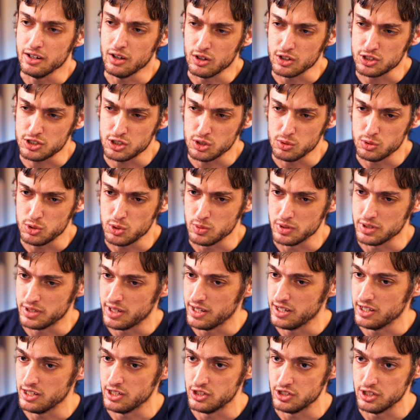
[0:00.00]
also to
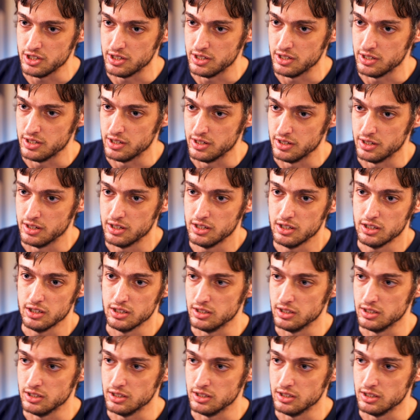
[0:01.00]
engage in